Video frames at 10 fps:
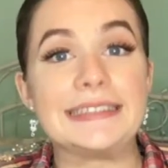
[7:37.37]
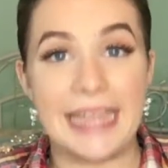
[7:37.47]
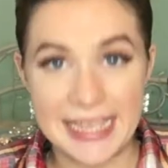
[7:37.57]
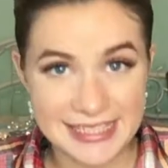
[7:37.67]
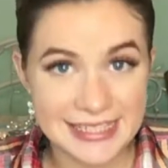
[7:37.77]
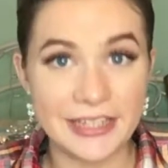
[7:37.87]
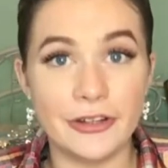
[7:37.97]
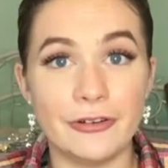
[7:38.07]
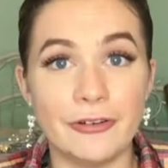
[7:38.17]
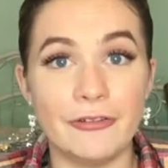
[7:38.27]
they
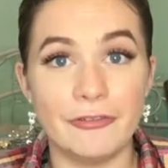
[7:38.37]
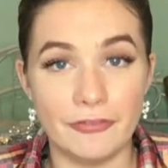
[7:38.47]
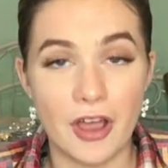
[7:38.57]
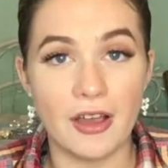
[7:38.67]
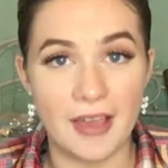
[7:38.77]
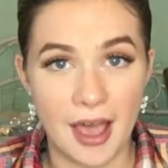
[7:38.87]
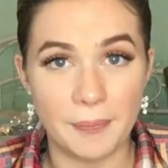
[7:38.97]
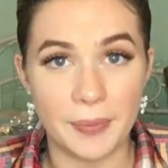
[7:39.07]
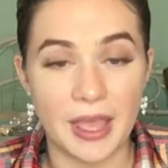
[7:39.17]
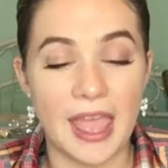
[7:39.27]
still fog up,